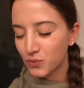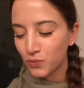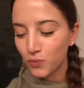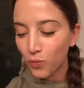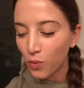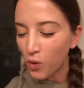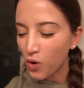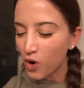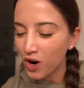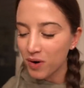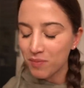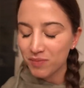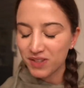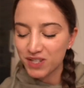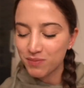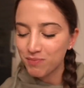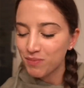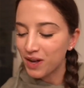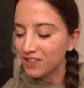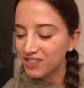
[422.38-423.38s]
warm, this
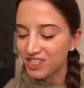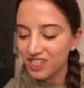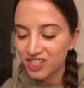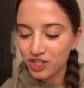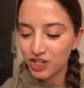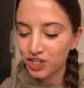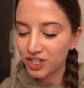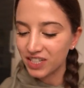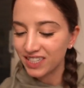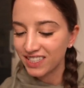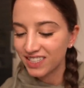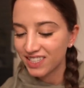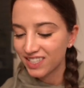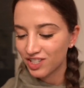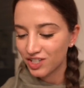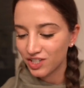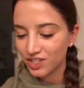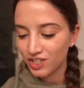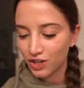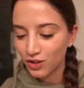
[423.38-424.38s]
melted cheese
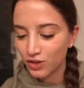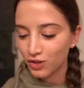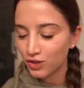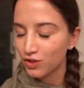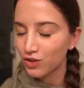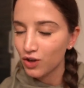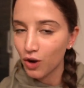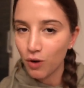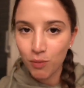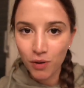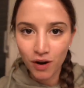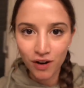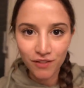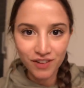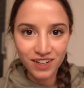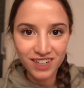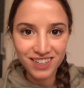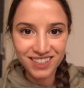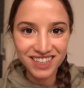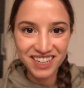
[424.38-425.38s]
just goes so
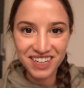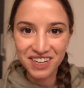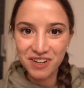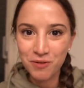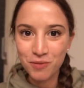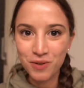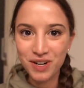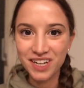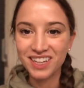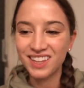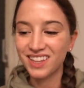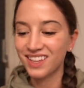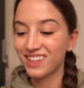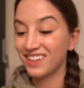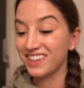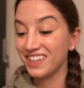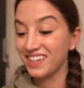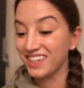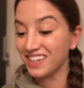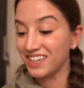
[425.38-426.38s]
perfectly with
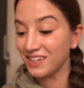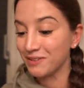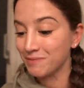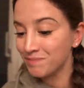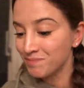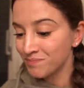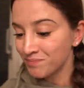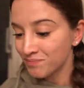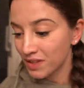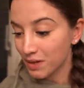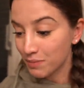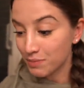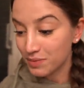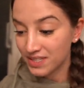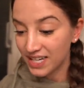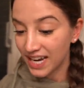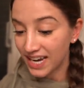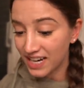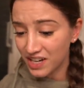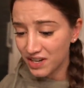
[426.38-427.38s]
the
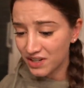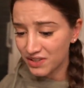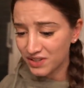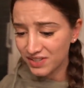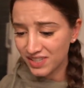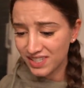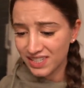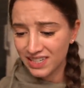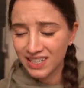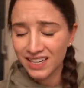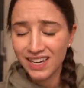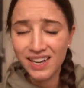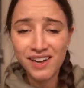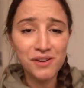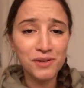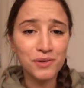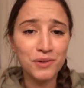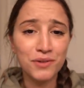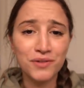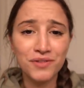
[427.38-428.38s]
potatoes.
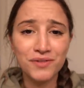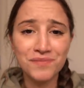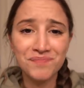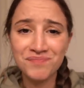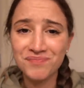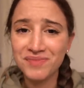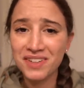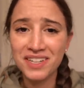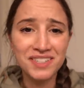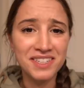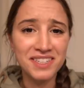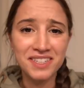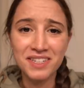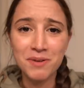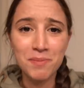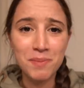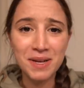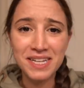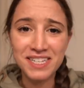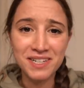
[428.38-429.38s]
Oof, this is an
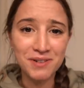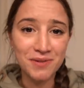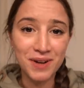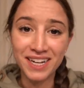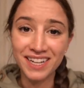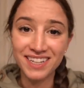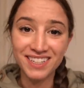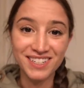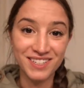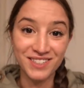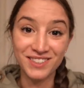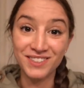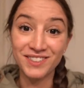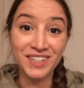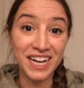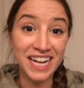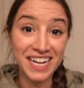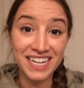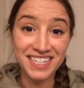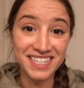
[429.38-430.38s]
amazing way to
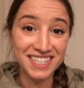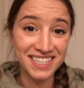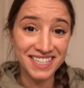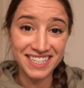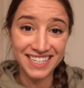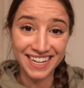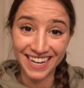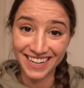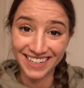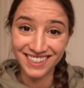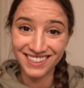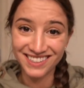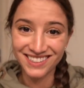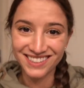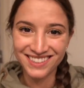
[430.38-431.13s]
end the night.